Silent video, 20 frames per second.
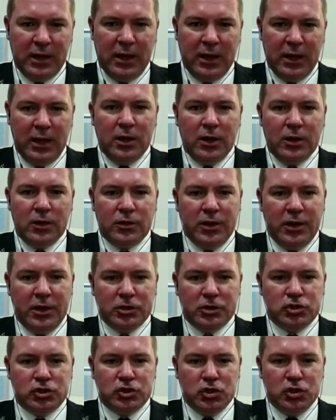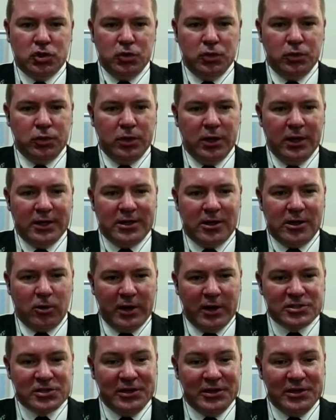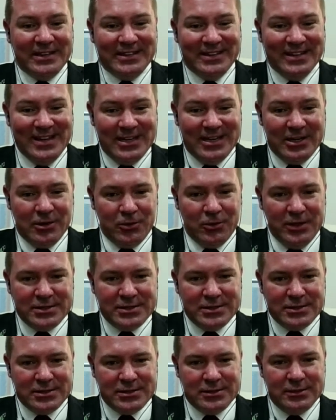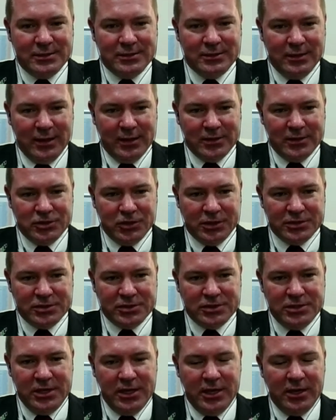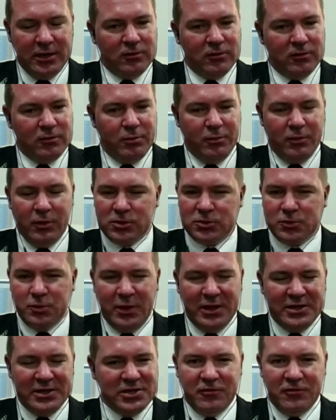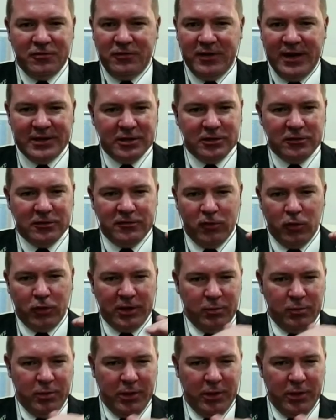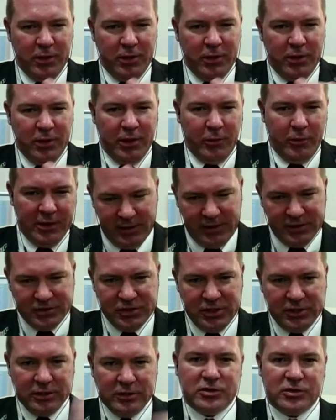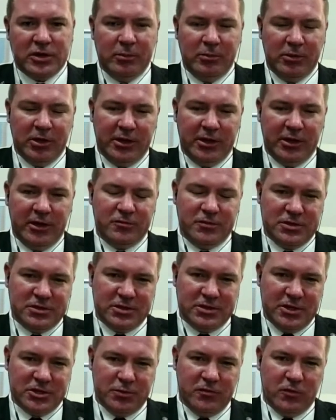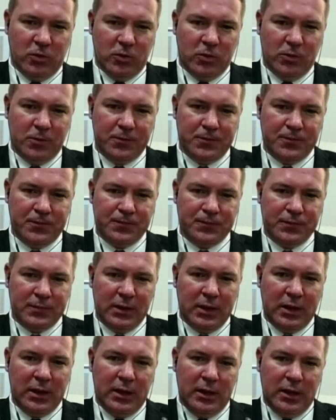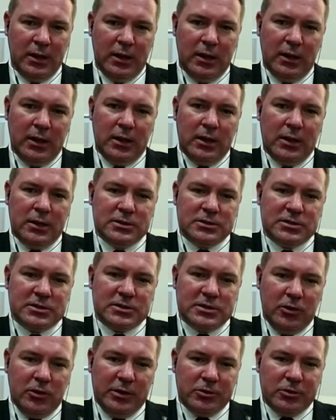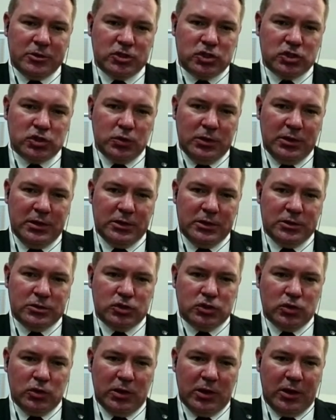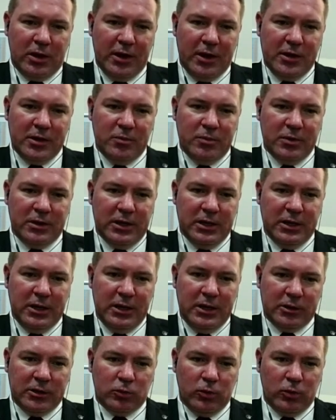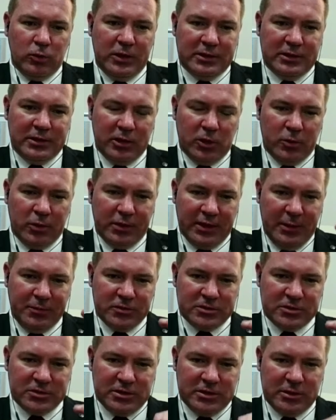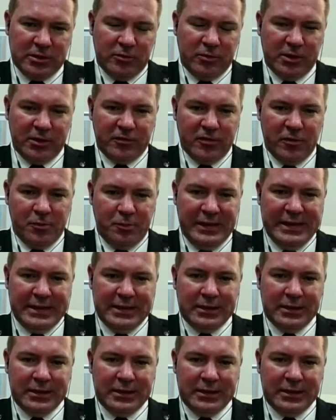Then in June, it gradually decreased, as you can see, and it was basically flattened for that period, like I said in the timeline I've discussed before. Slowly but surely in July, in the beginning, it went a little bit up. There was a little bit of a peak,